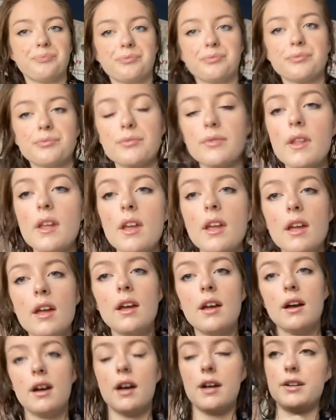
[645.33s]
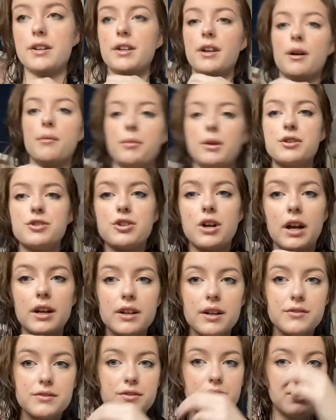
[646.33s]
I don't know, I'm gonna try and
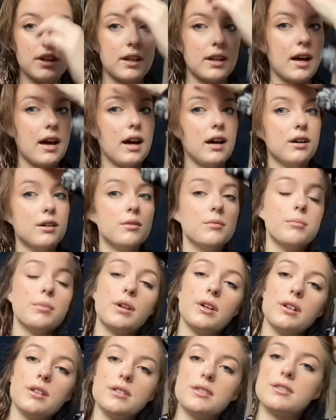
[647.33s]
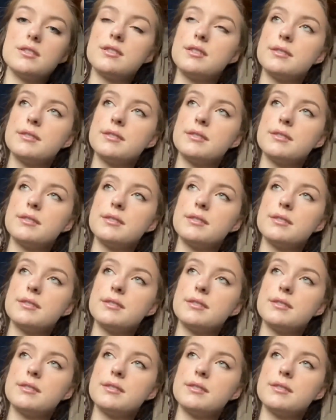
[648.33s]
have to figure that out because